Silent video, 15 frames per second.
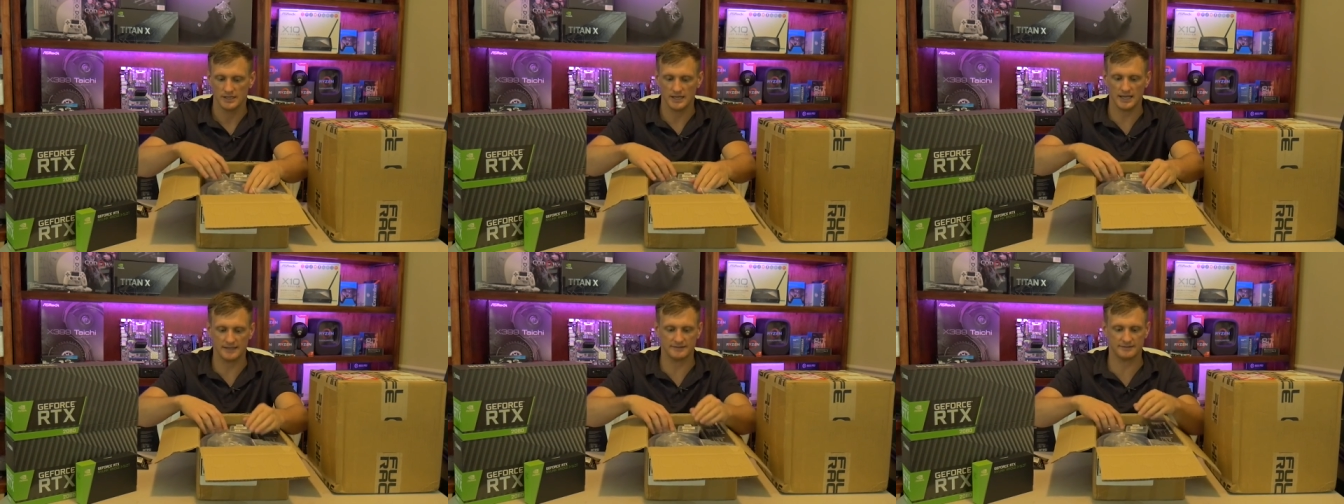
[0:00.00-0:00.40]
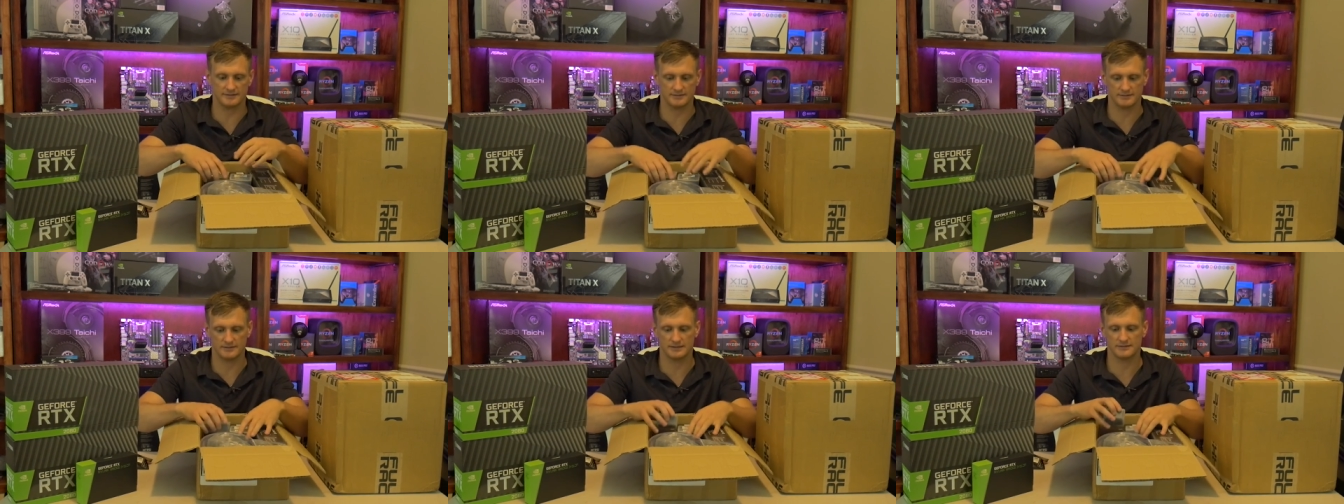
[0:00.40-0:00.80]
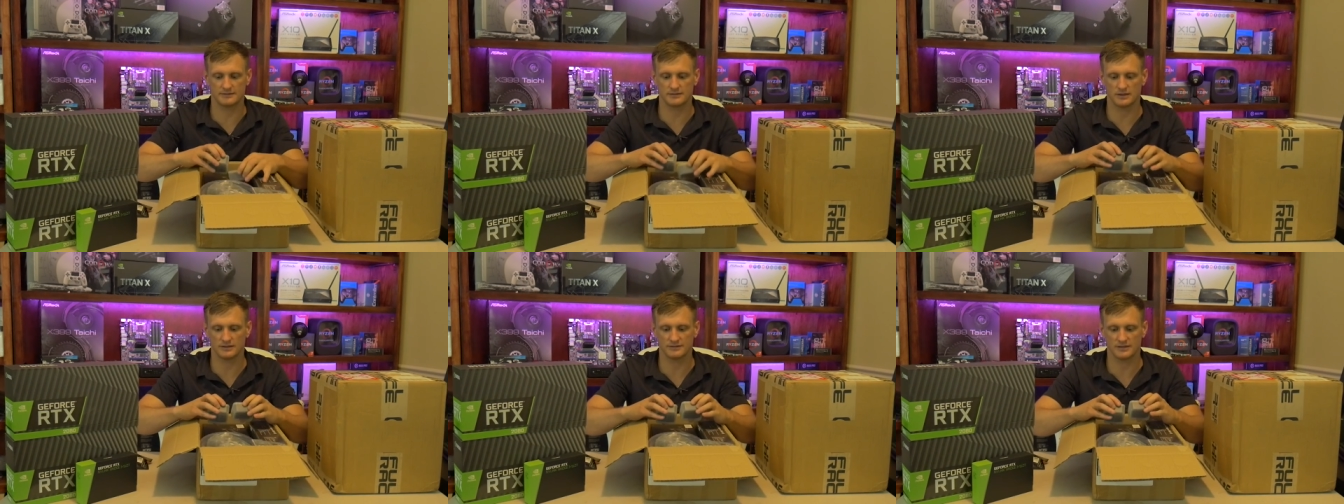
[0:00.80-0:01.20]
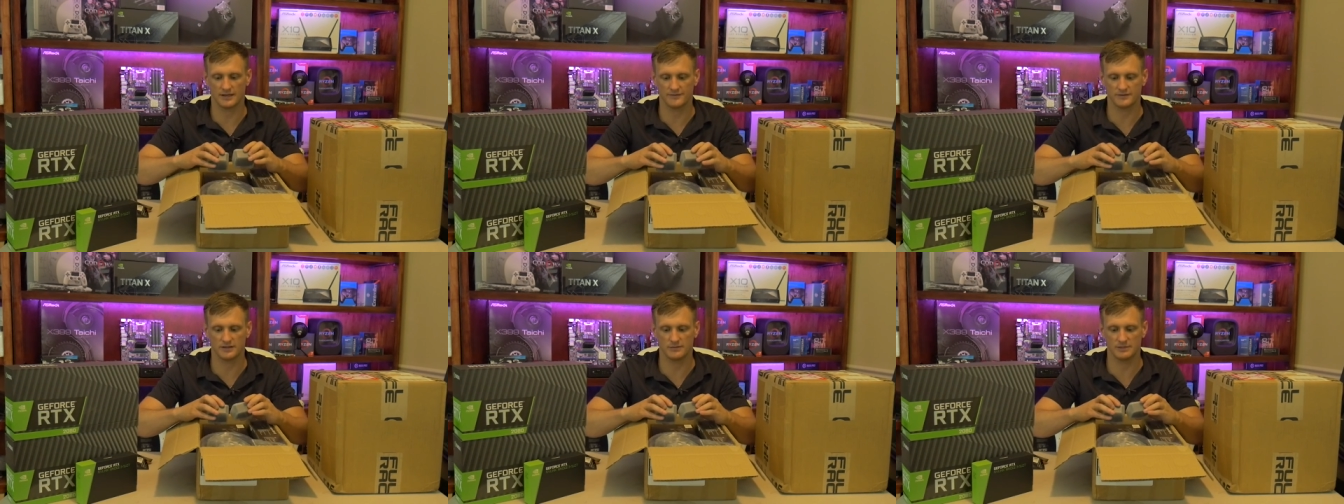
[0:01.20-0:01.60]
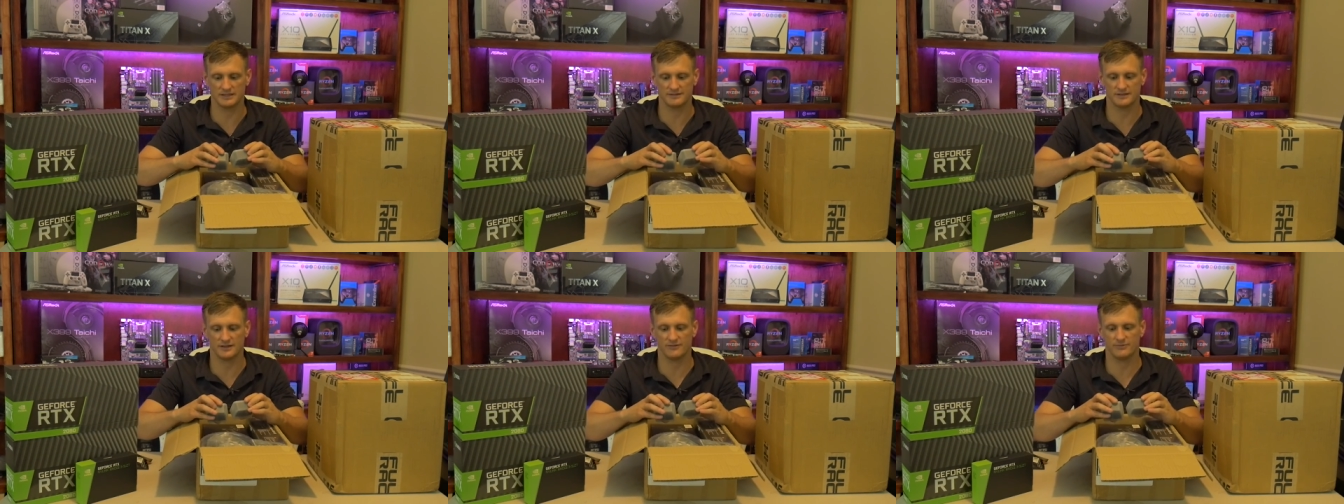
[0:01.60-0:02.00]
Yes, this is all soft tubing
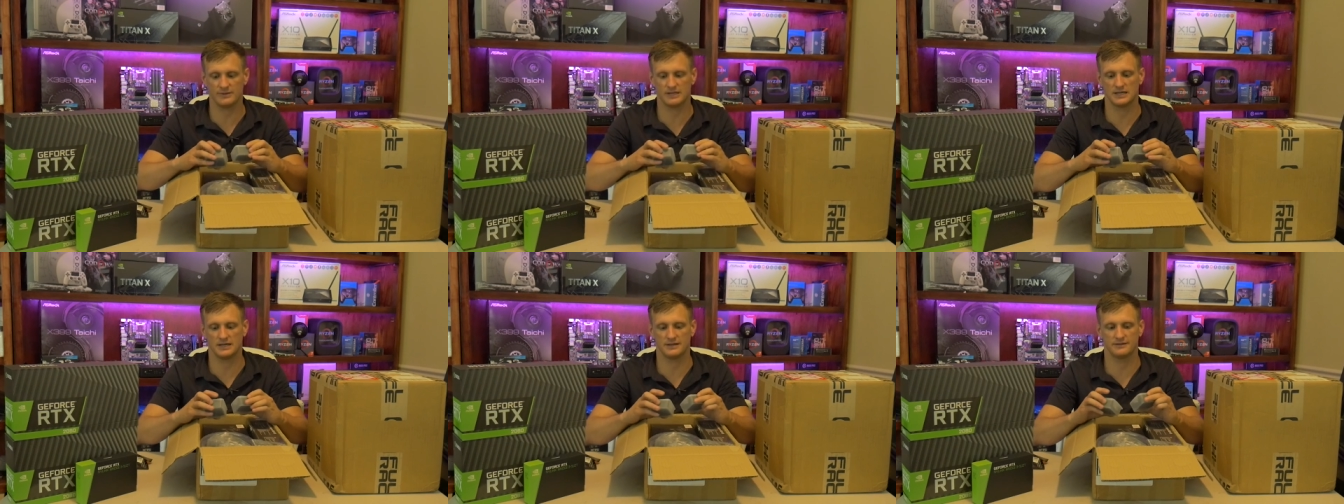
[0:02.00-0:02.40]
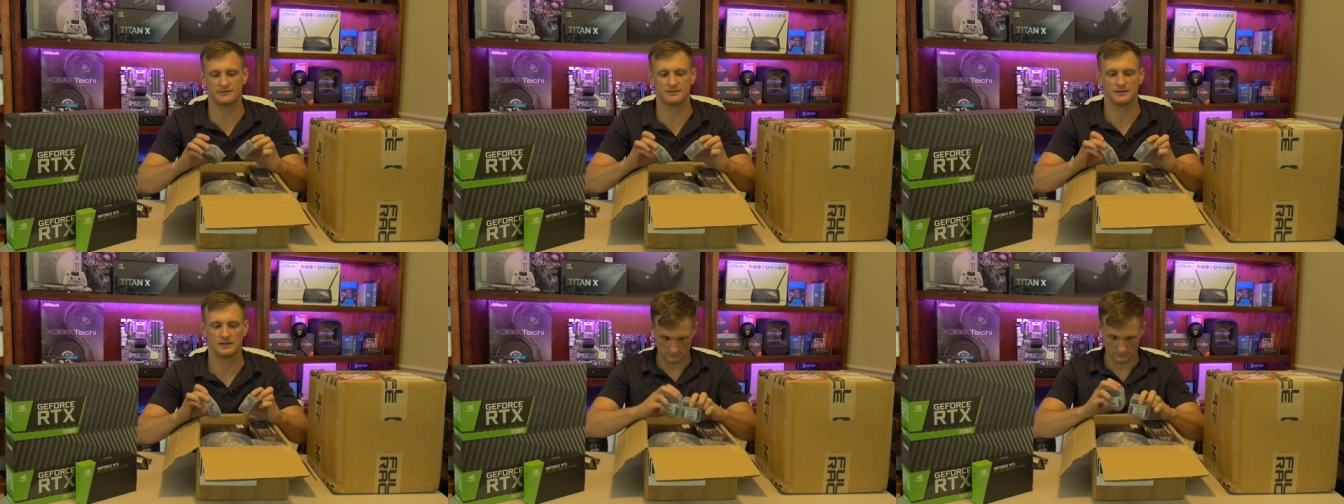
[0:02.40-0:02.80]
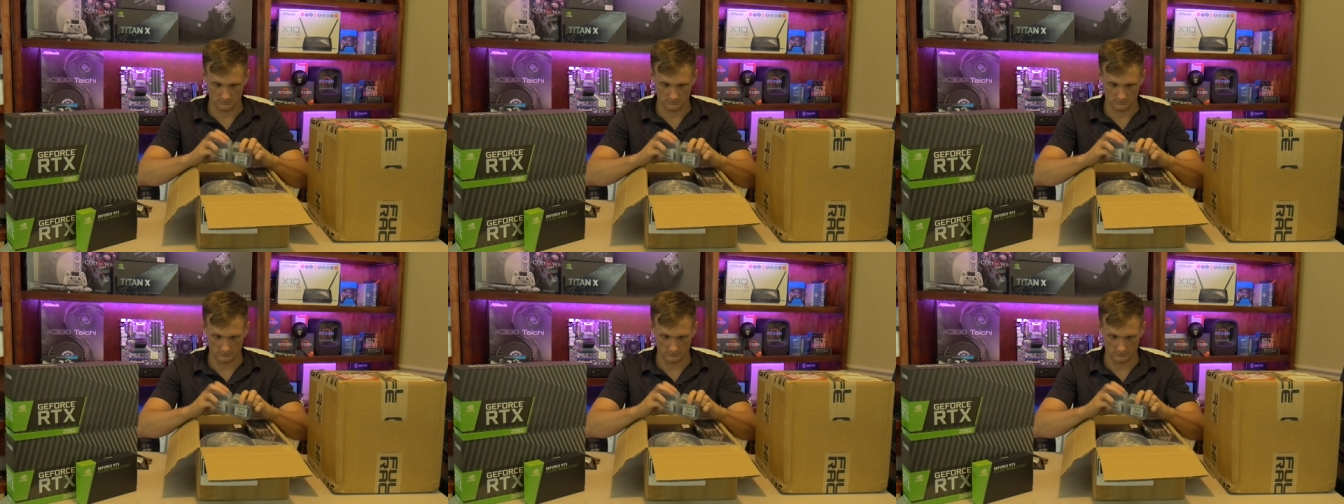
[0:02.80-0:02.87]
stuff because